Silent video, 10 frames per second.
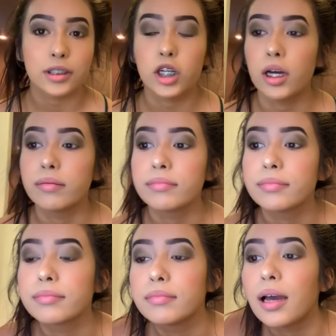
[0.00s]
So now
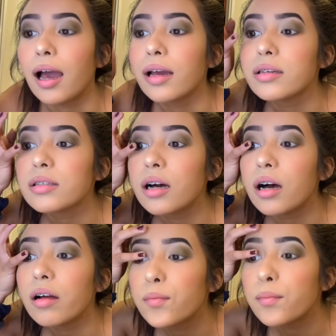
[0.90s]
my eye is
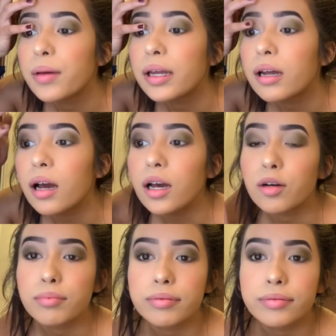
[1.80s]
all made up.